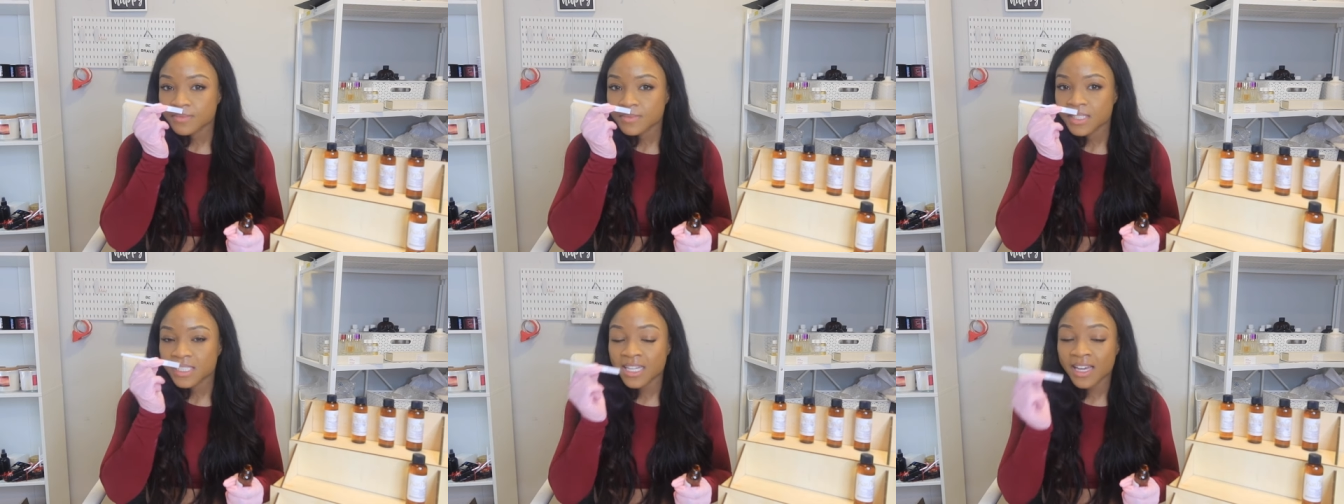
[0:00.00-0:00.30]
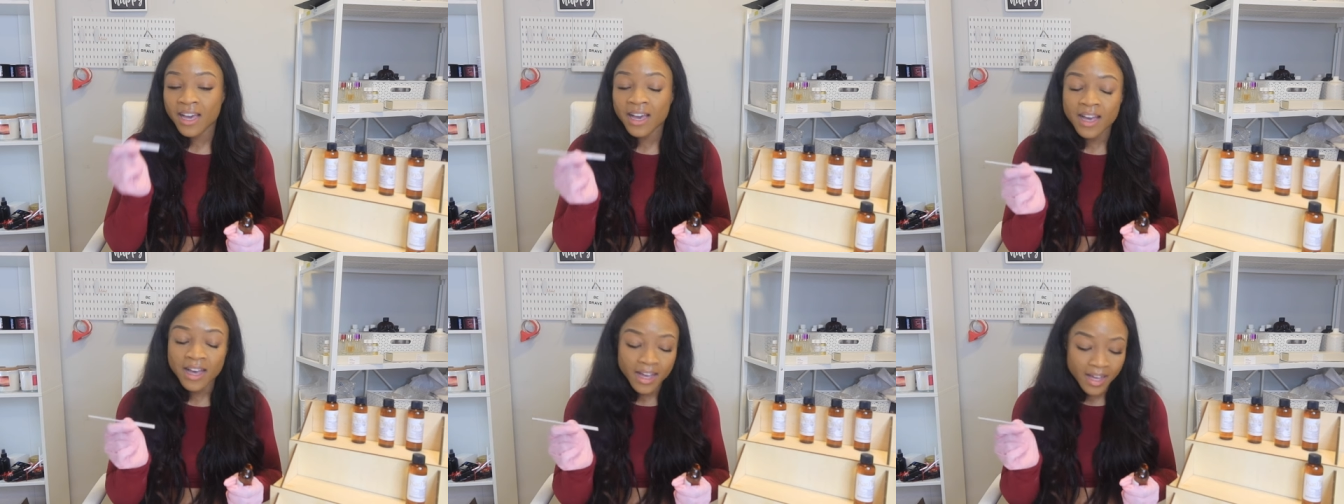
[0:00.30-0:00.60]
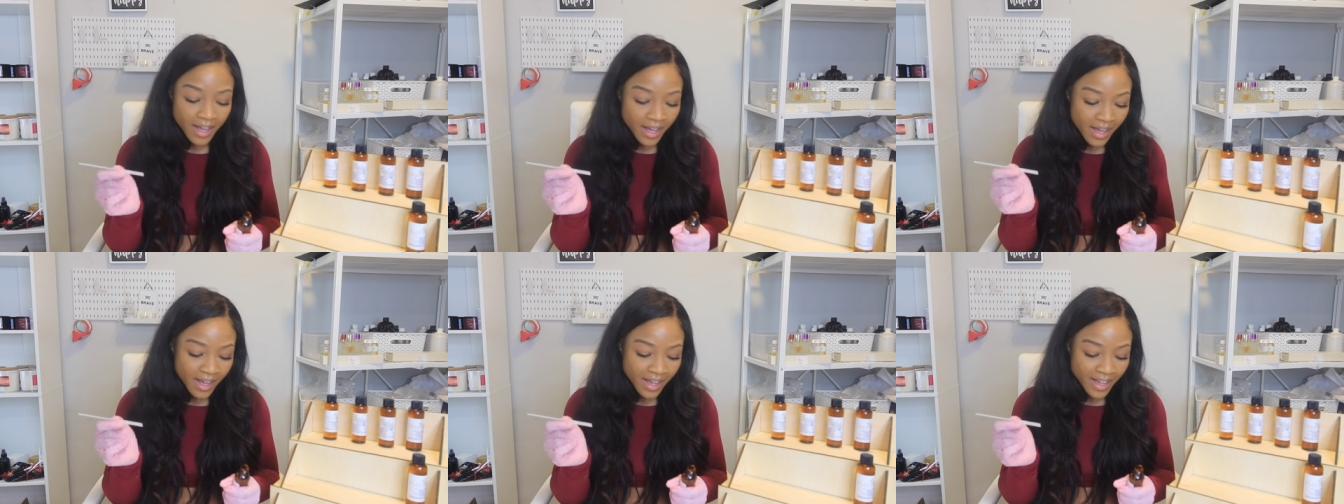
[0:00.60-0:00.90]

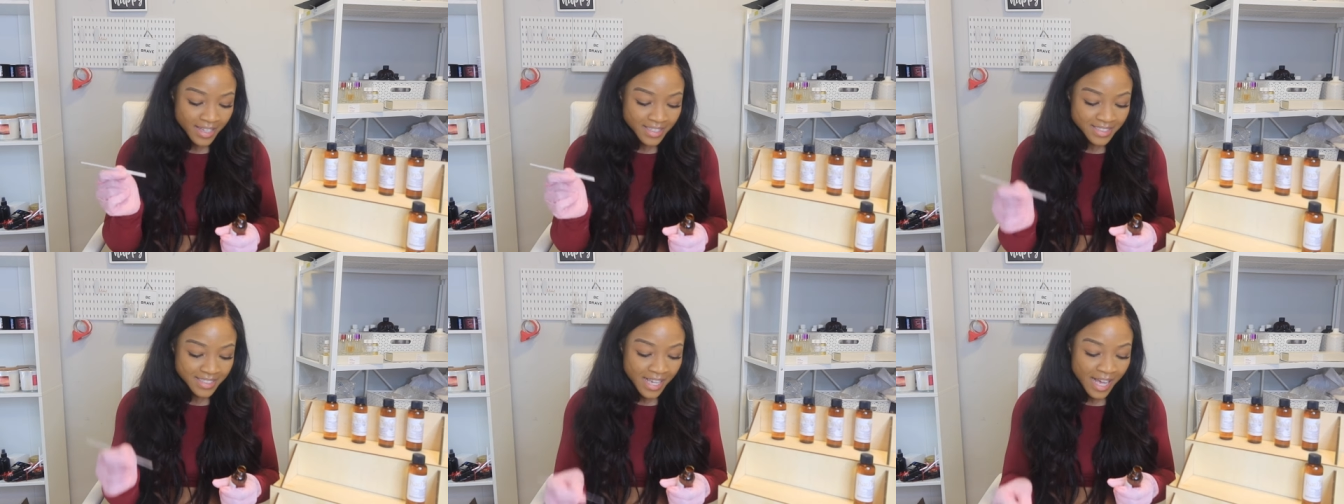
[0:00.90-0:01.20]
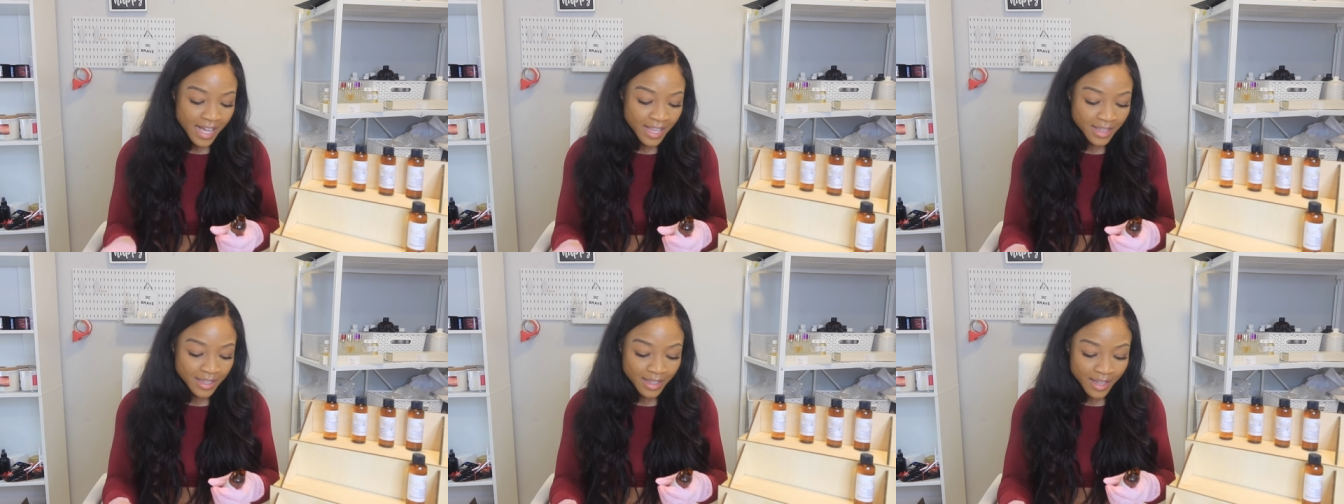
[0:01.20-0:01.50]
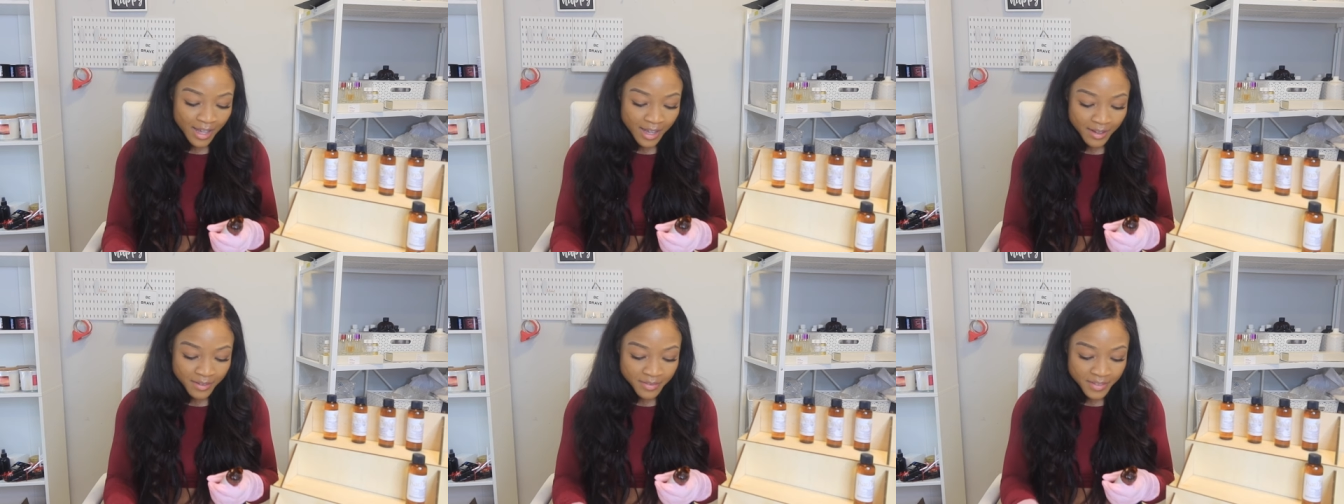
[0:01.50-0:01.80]
Yes, I
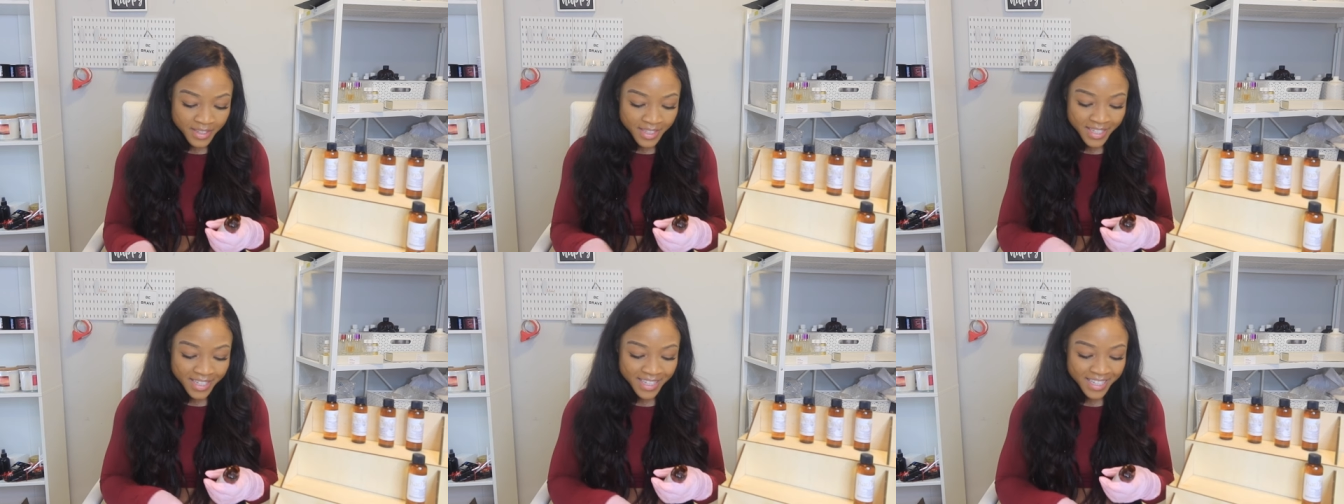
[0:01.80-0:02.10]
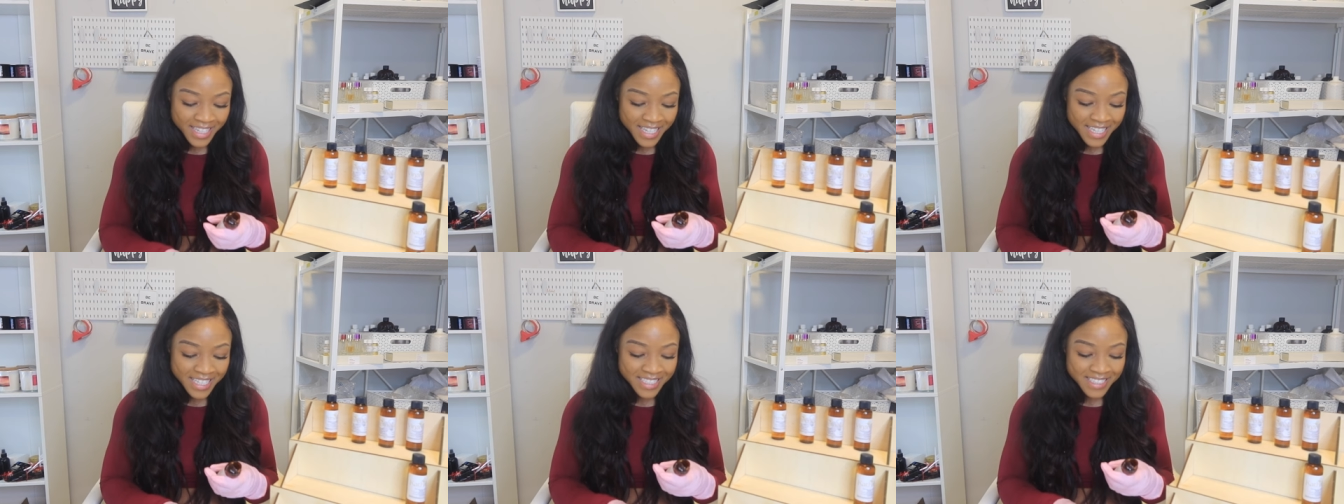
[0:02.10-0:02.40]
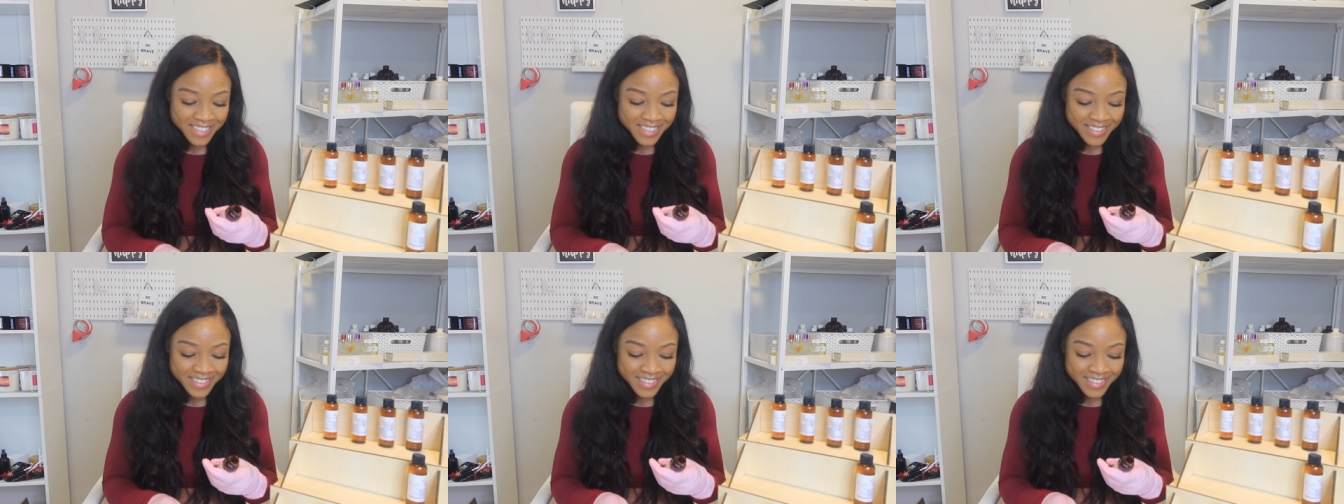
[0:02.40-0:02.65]
love this.